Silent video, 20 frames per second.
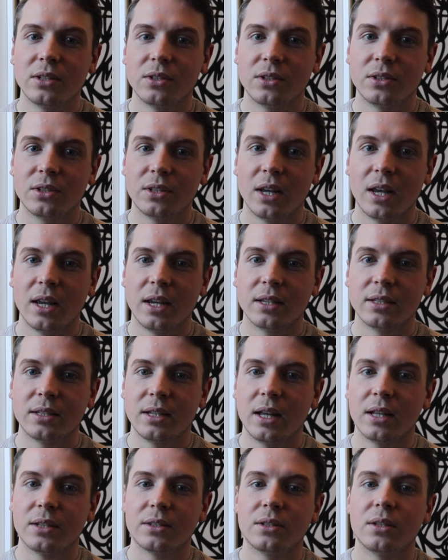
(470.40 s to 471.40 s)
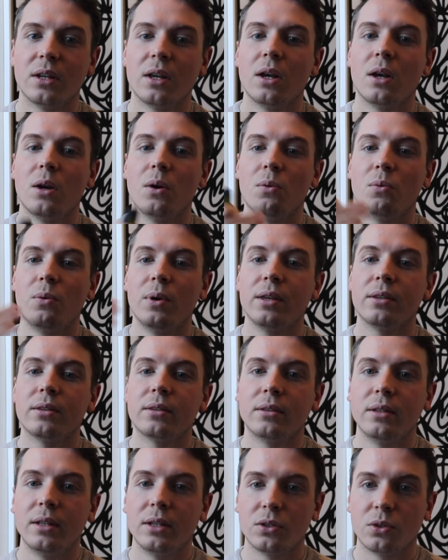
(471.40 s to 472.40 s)
to say is that
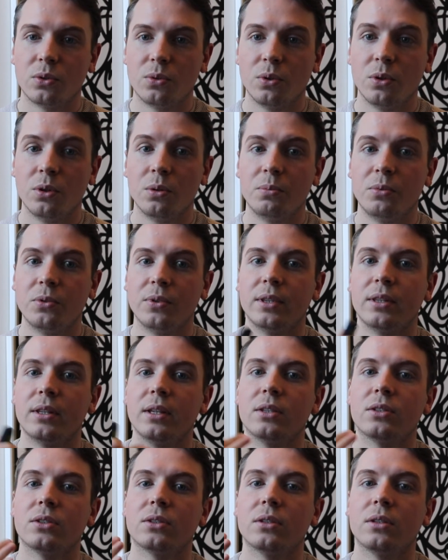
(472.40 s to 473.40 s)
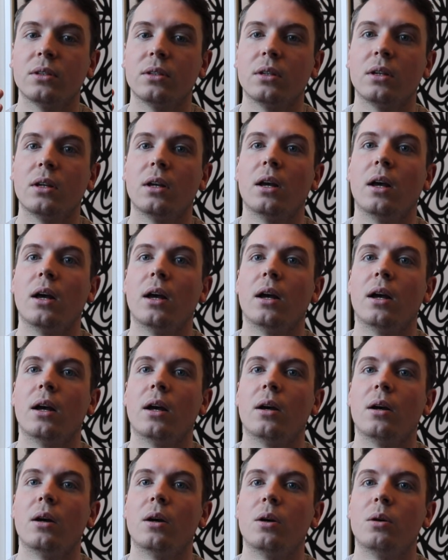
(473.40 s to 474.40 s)
with this group, with this
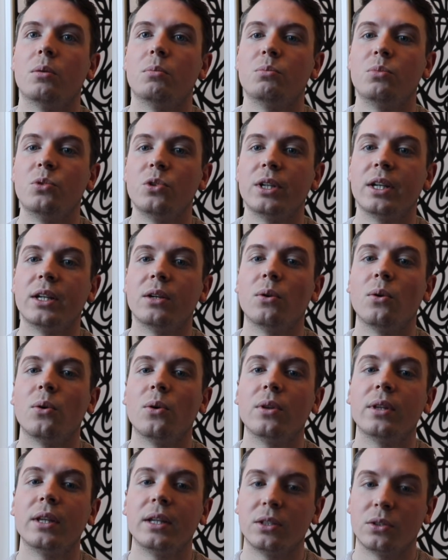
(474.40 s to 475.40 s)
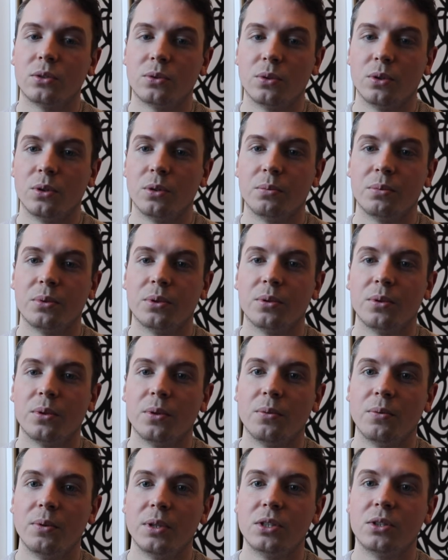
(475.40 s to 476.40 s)
Booking Holdings group,
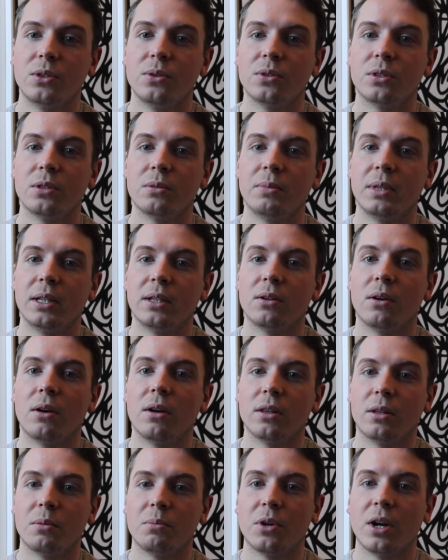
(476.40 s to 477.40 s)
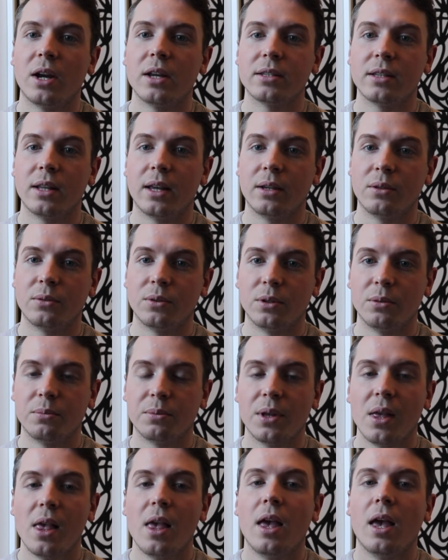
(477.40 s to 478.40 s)
which used to be called the Priceline Group,
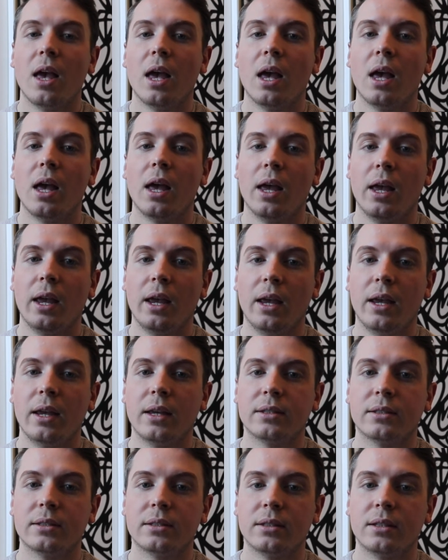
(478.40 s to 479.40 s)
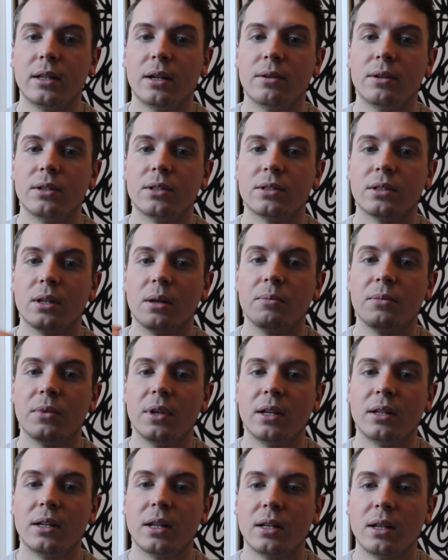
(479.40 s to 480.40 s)
there is
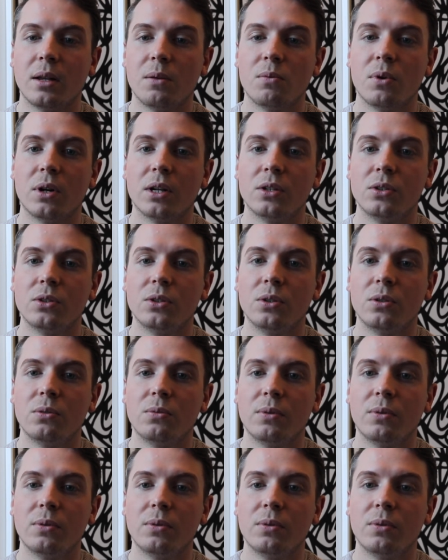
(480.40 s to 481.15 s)
something that they want to do,